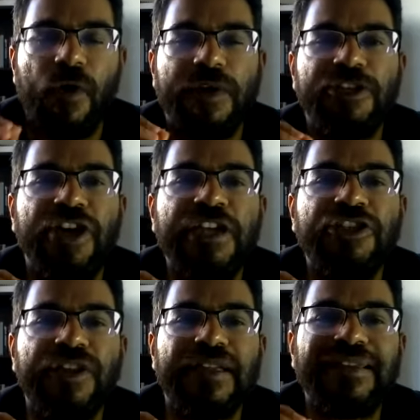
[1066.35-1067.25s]
or a
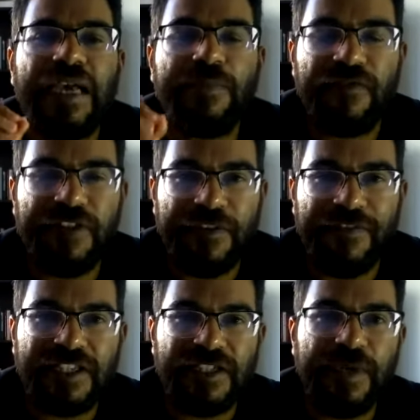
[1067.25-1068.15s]
change in the type of the
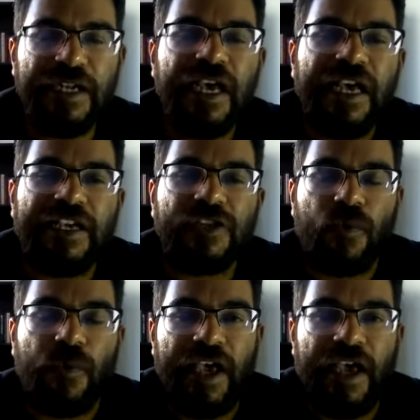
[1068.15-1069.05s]
investment is
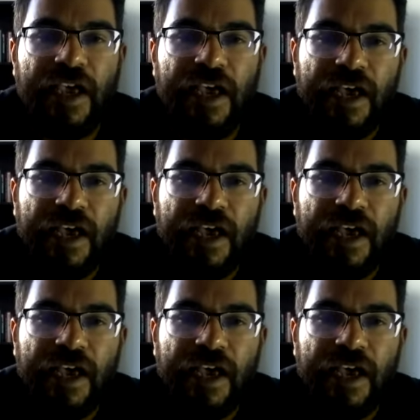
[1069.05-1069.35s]
where